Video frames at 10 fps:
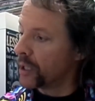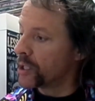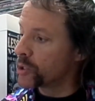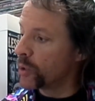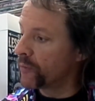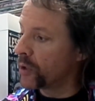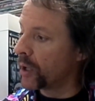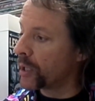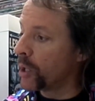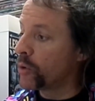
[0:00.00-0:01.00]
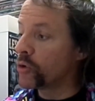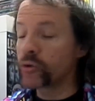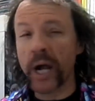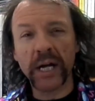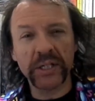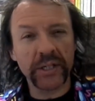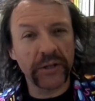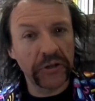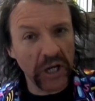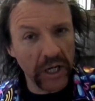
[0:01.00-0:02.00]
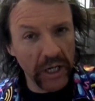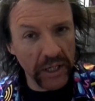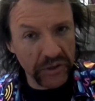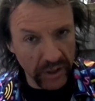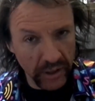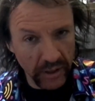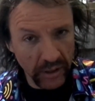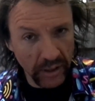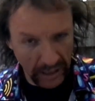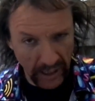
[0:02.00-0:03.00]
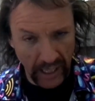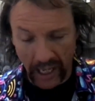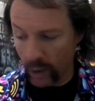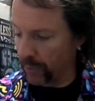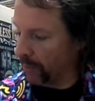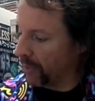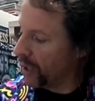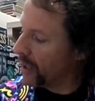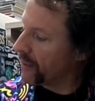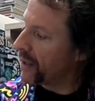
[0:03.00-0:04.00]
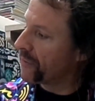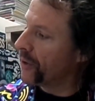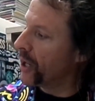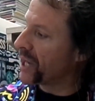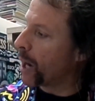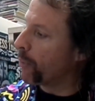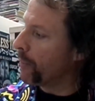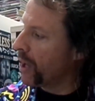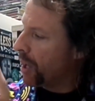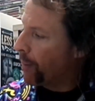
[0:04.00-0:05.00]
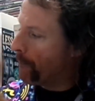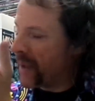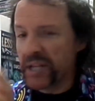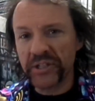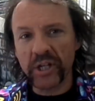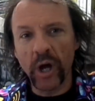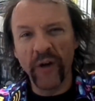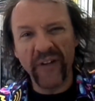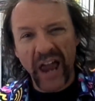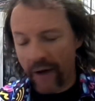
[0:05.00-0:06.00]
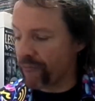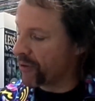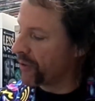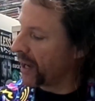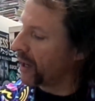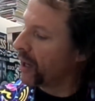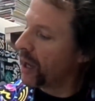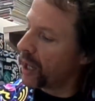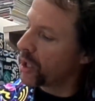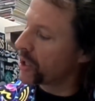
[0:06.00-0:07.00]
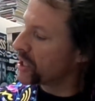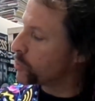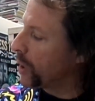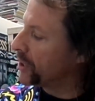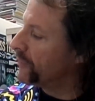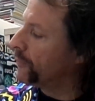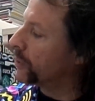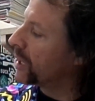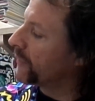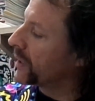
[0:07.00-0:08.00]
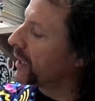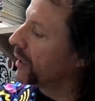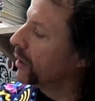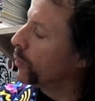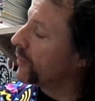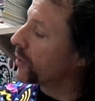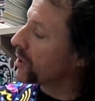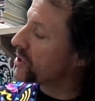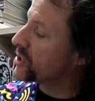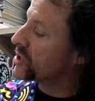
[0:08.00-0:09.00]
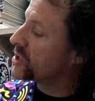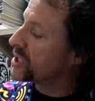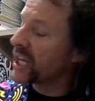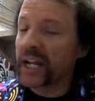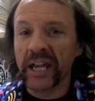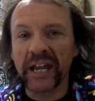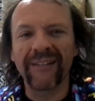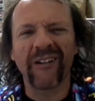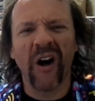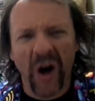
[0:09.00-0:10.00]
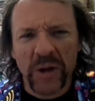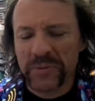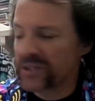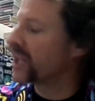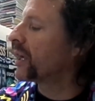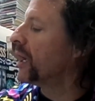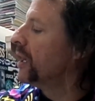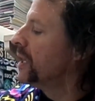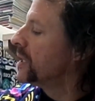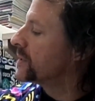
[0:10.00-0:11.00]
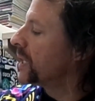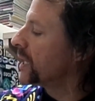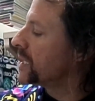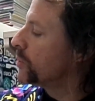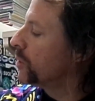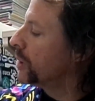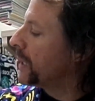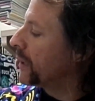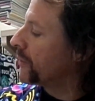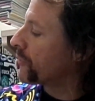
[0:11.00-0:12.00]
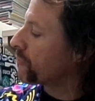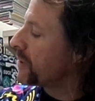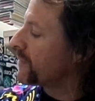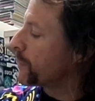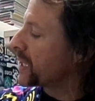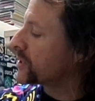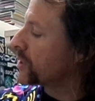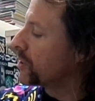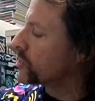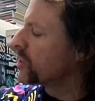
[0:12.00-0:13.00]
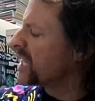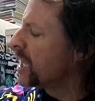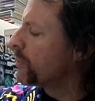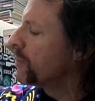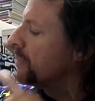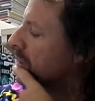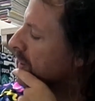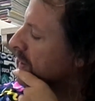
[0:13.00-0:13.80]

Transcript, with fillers: So I've got Local Drag's third album, their third album, Mess of Everything. Look at this wonderful cover here. We've got a sticker here, a hype sticker, telling you all about three of the best songs on the album,